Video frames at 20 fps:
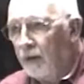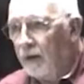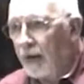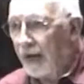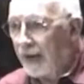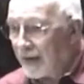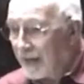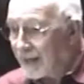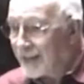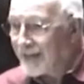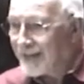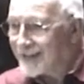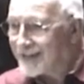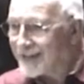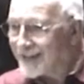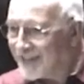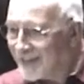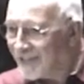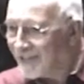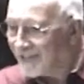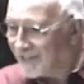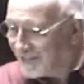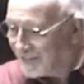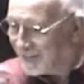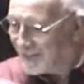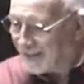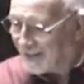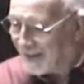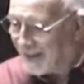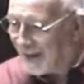At least,
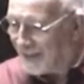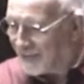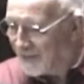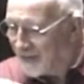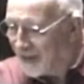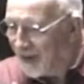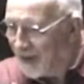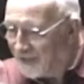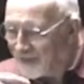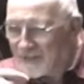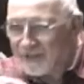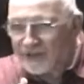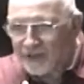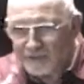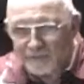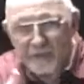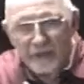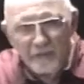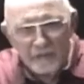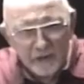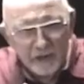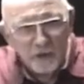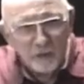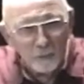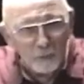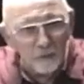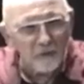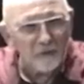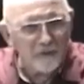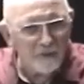on the
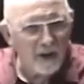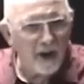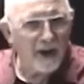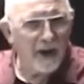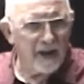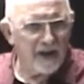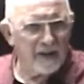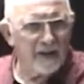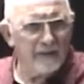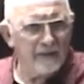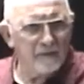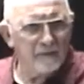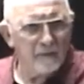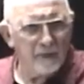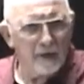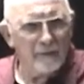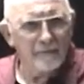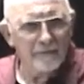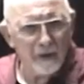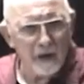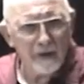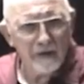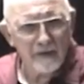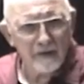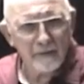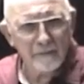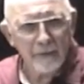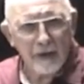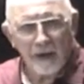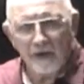spiritual side is what I'm
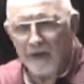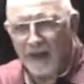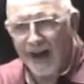talking about.